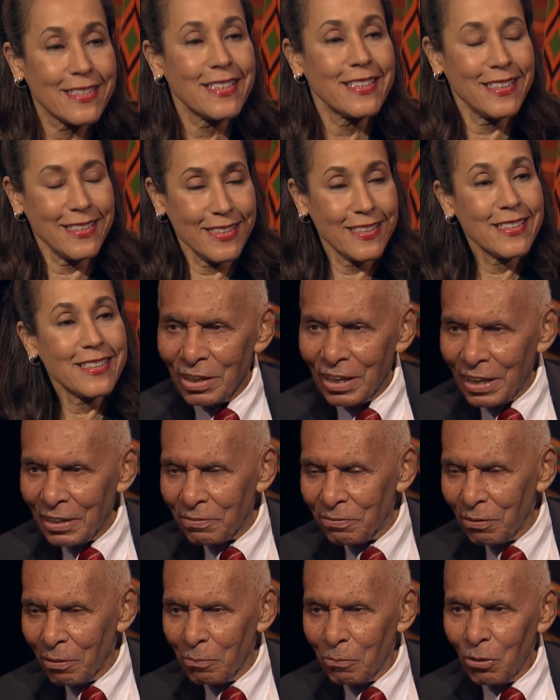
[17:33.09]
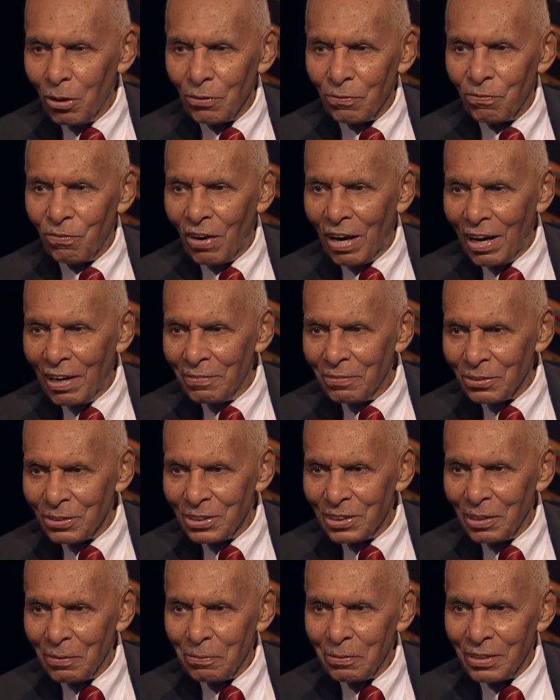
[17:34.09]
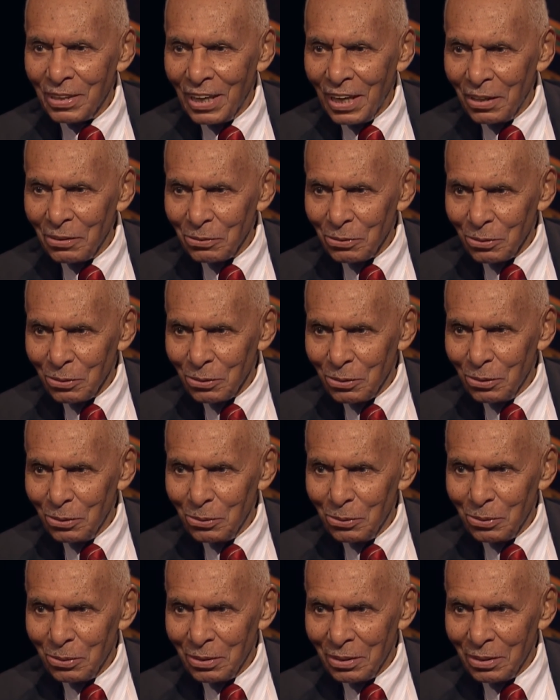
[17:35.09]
Well, you select from what five or seven thousand students.